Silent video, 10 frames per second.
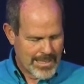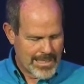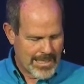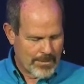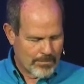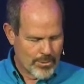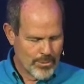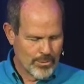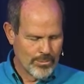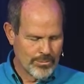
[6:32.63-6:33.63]
and he
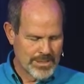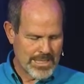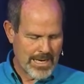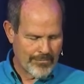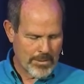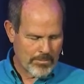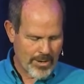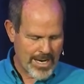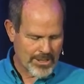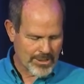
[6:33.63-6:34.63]
prunes every
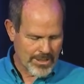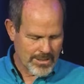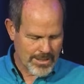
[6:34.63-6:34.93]
branch that